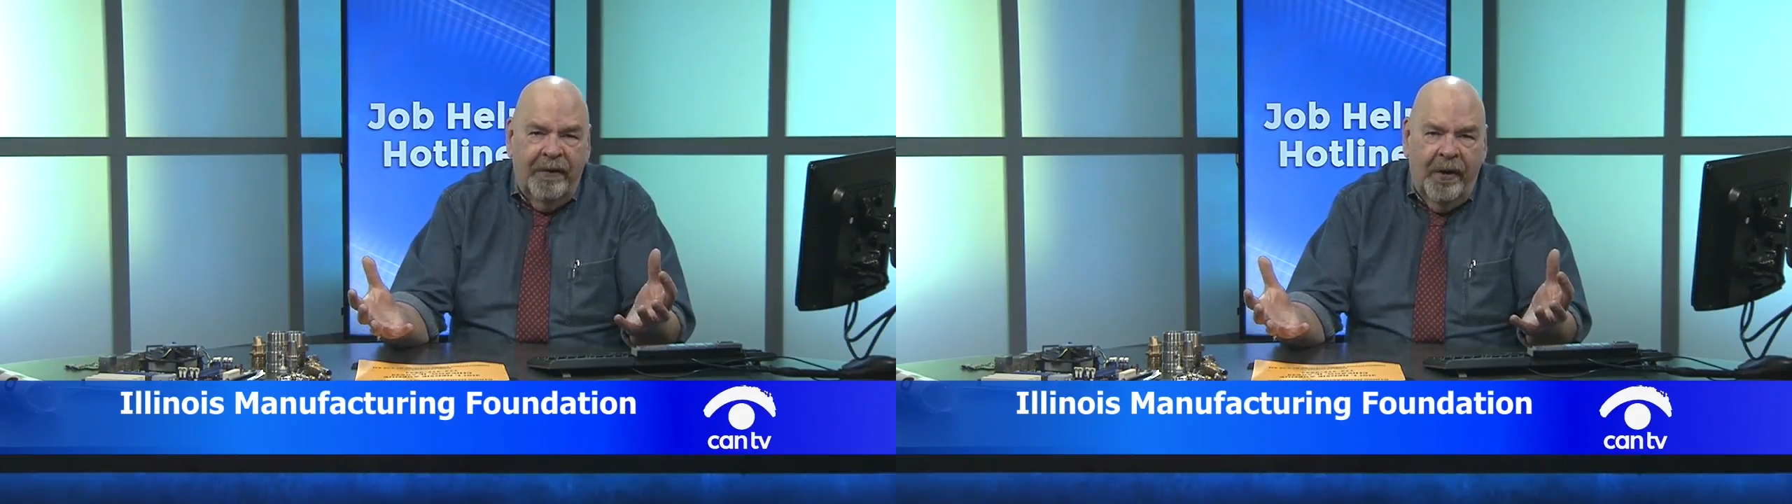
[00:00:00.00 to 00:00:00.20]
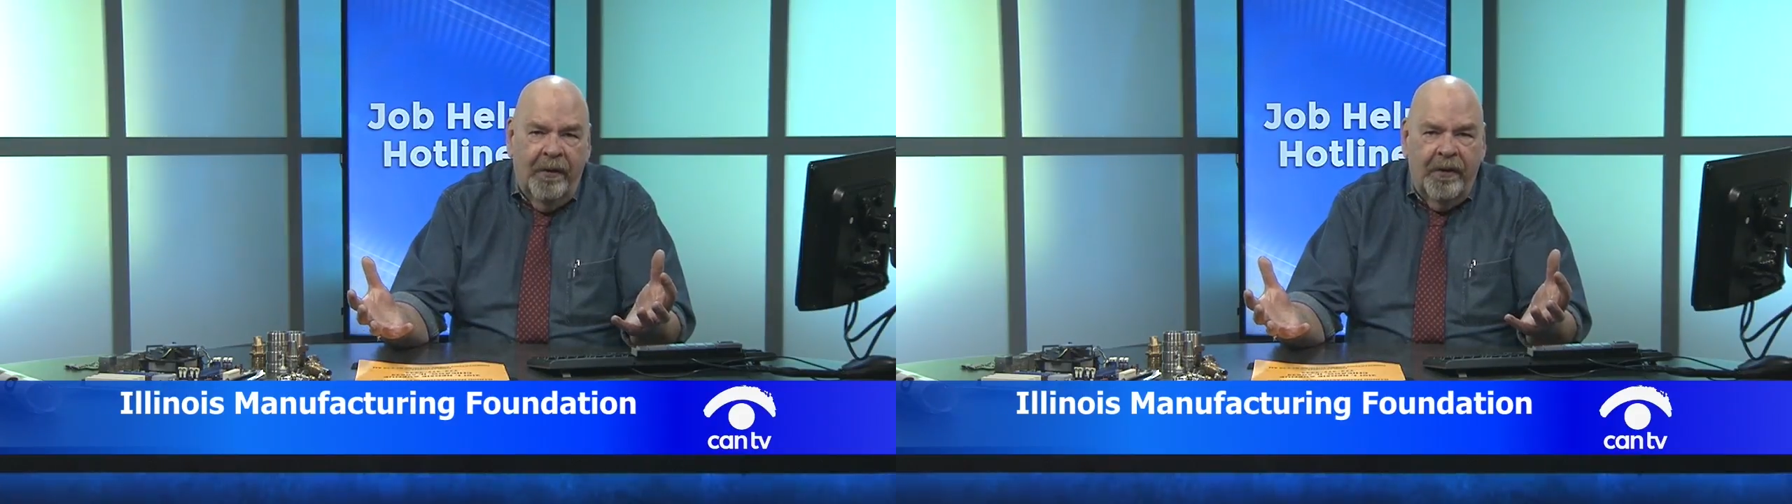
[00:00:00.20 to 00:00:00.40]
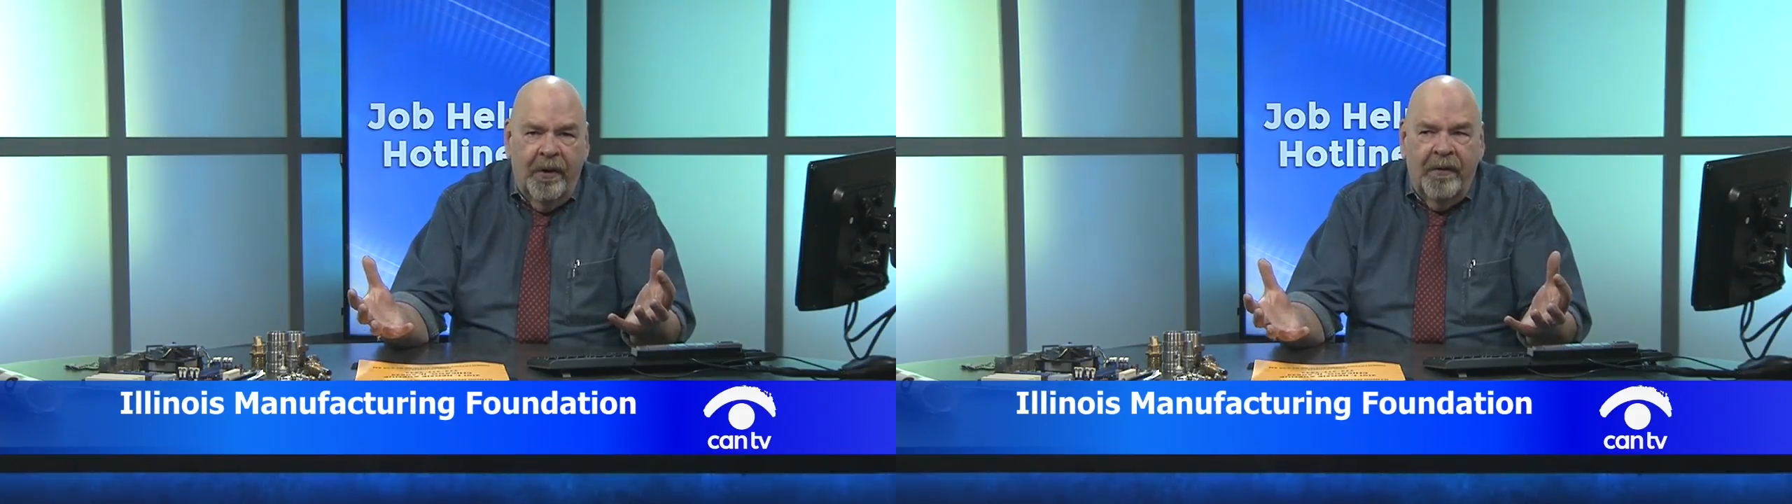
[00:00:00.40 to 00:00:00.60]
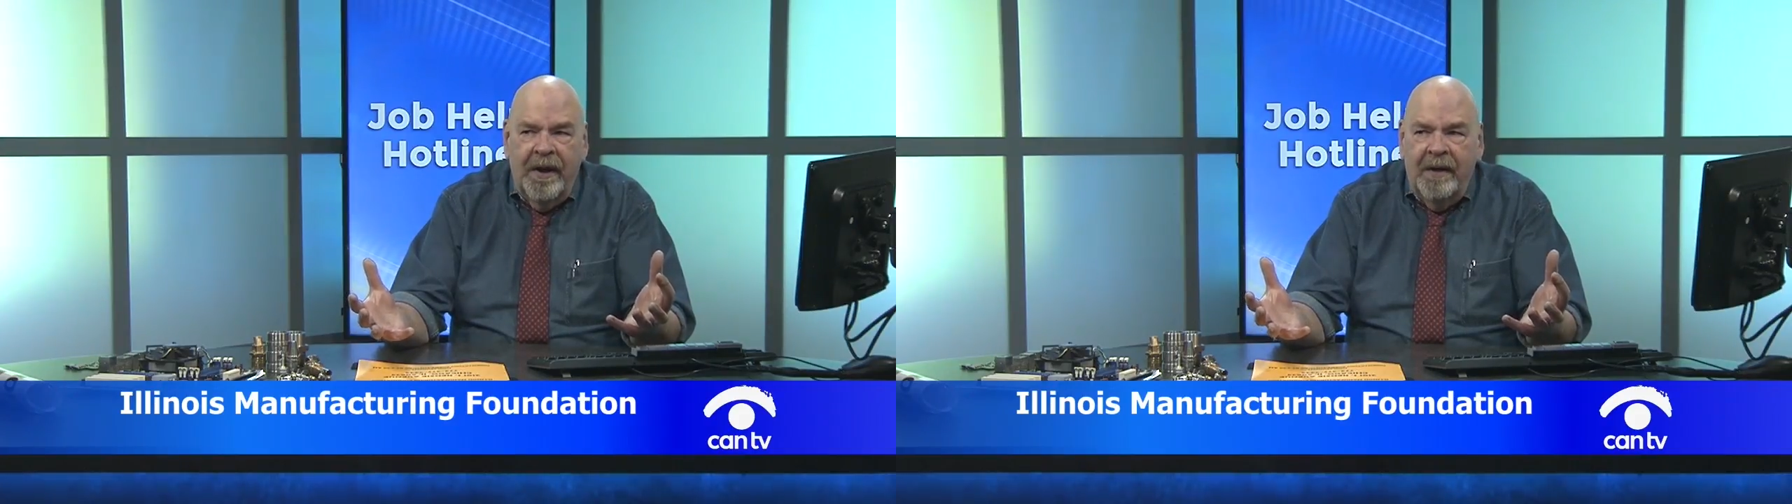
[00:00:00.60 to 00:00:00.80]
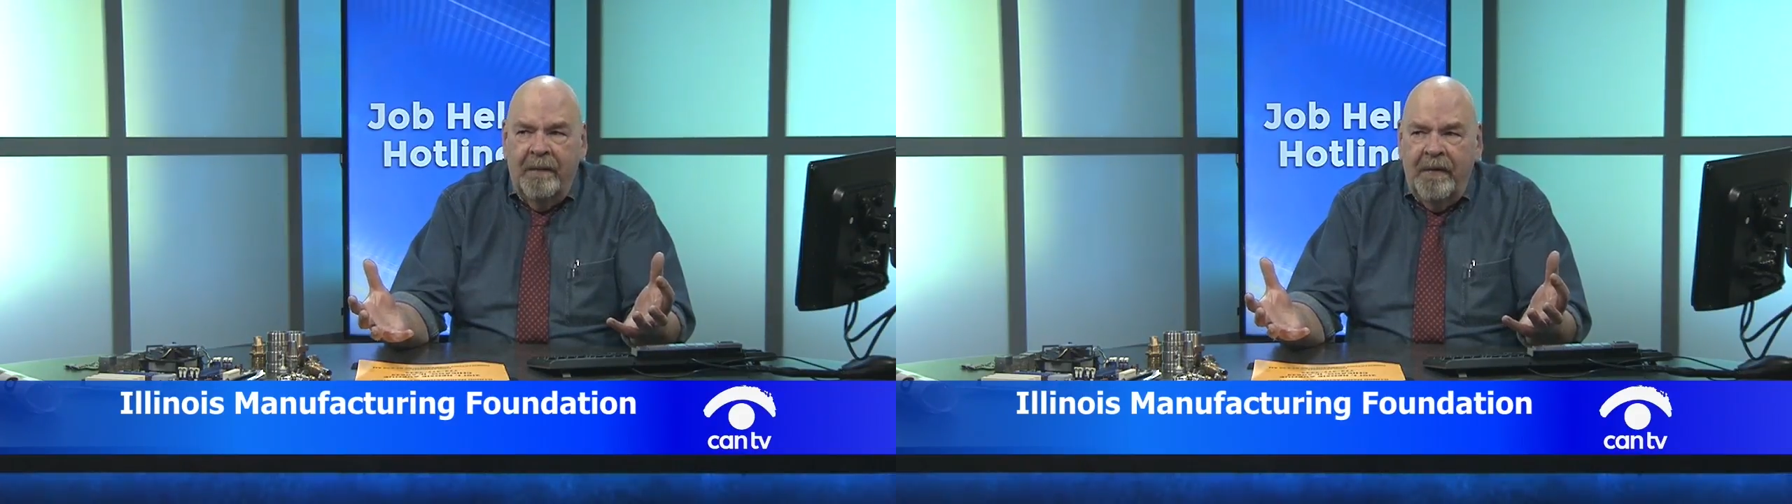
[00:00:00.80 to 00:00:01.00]
you know you don't
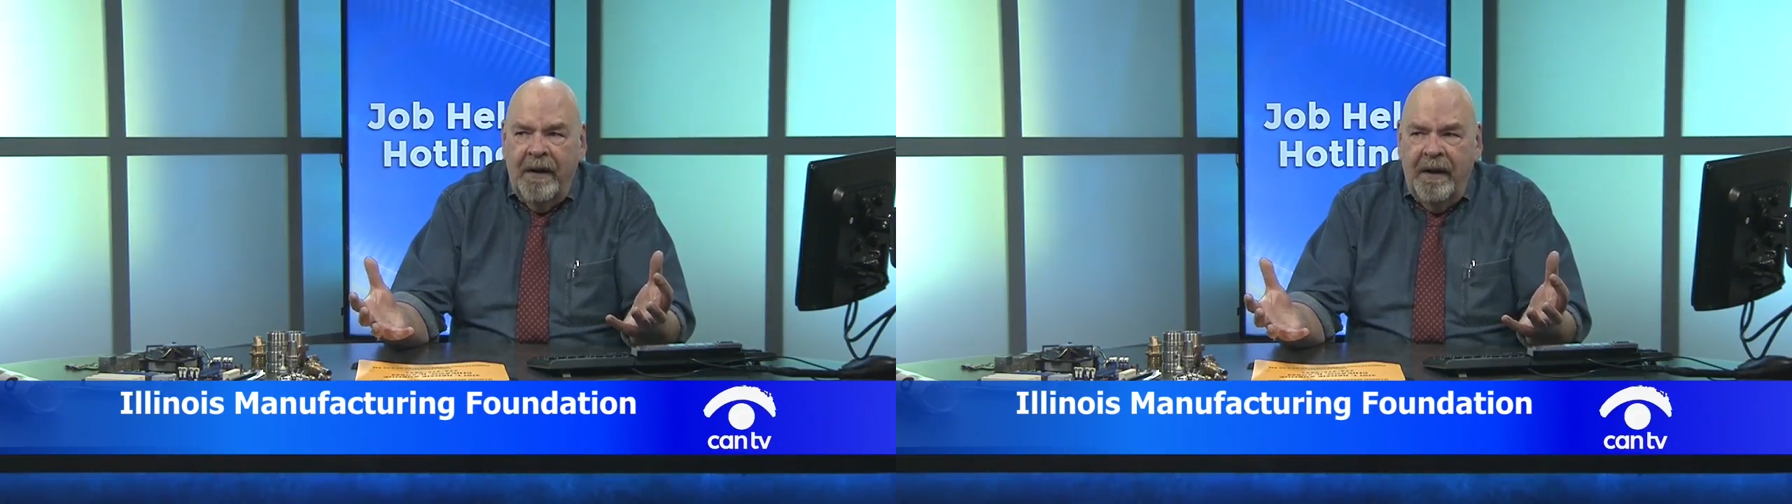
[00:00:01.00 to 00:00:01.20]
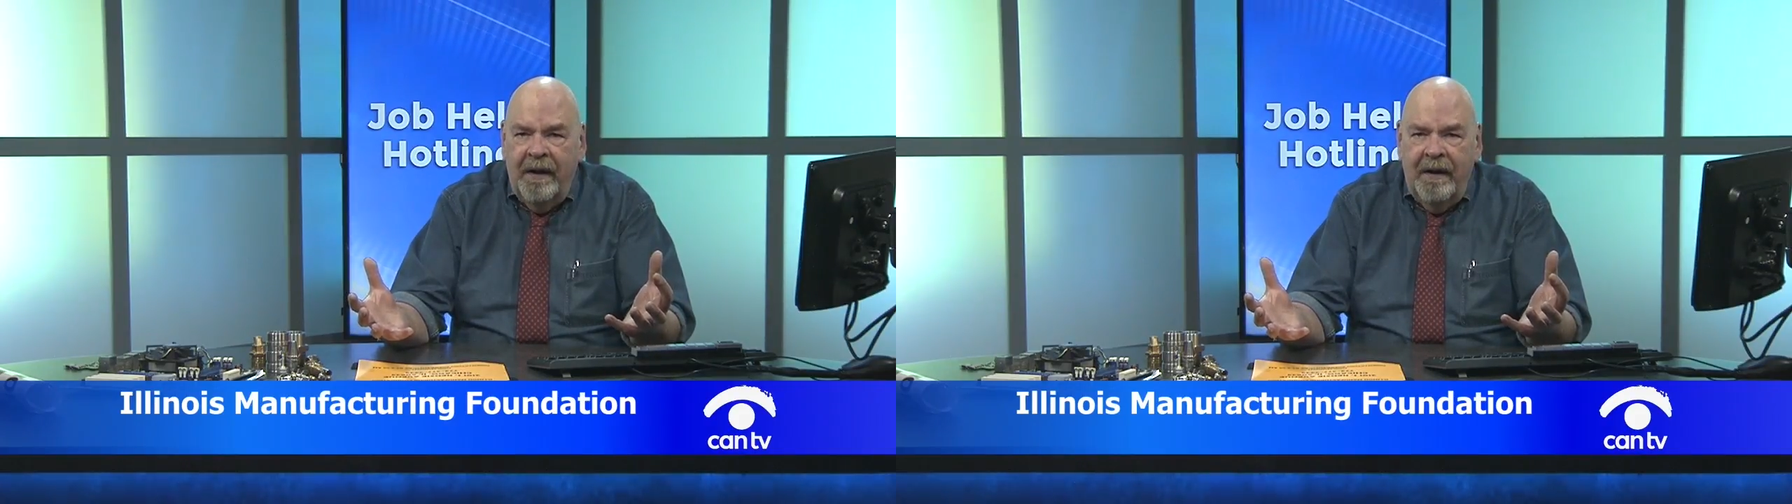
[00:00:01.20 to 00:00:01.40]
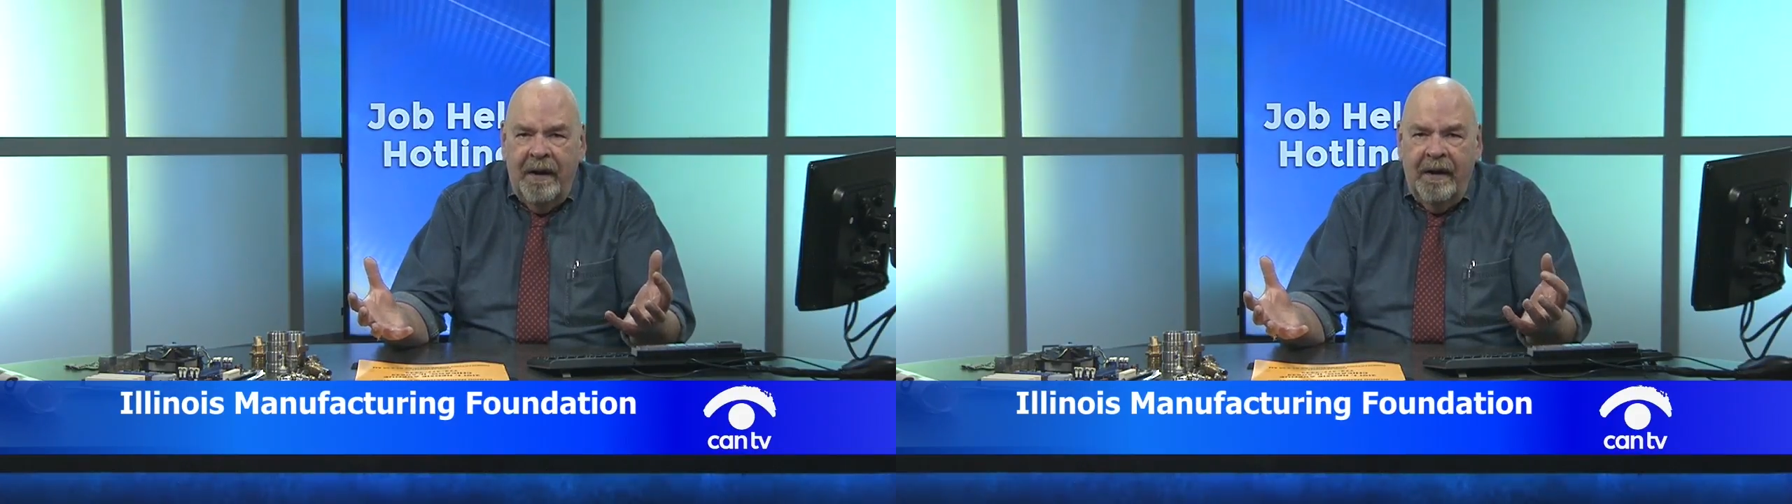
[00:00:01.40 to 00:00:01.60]
need to be